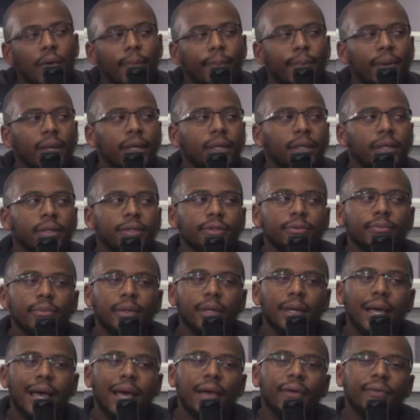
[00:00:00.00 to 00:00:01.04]
opinions,
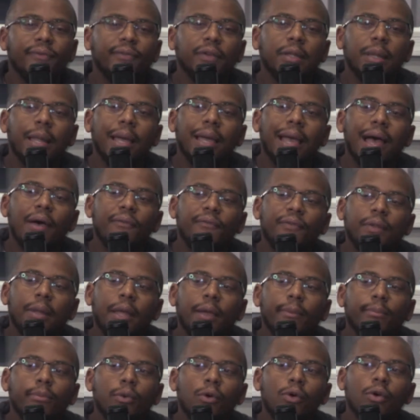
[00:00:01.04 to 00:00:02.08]
but I feel
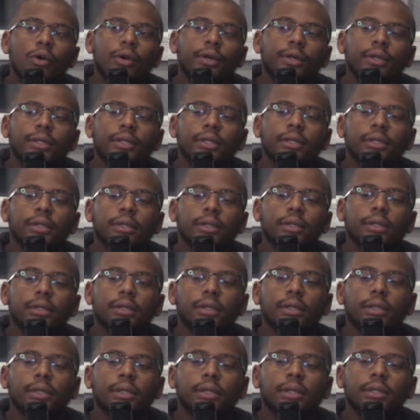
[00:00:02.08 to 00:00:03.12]
like Bull could
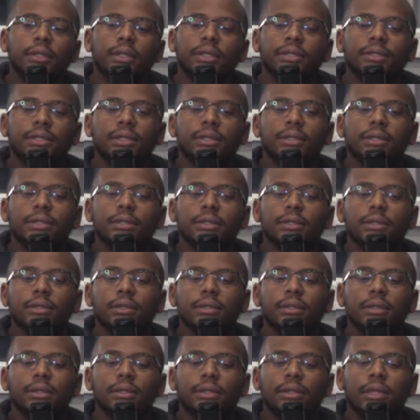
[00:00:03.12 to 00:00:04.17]
have just
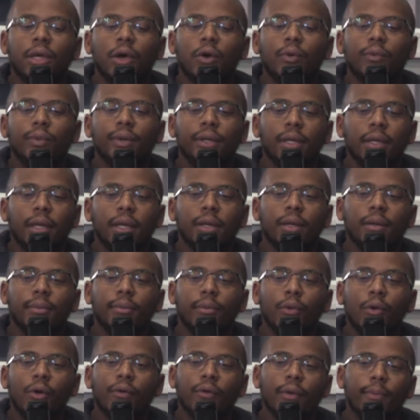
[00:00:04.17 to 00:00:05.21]
dealt with it in a
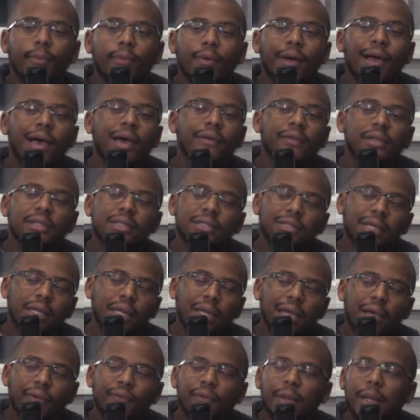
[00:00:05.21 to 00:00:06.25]
more of a private setting.
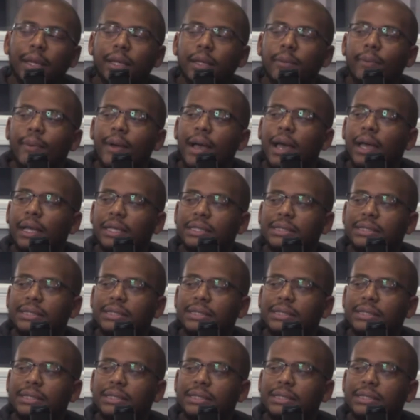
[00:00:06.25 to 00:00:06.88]
I feel like it probably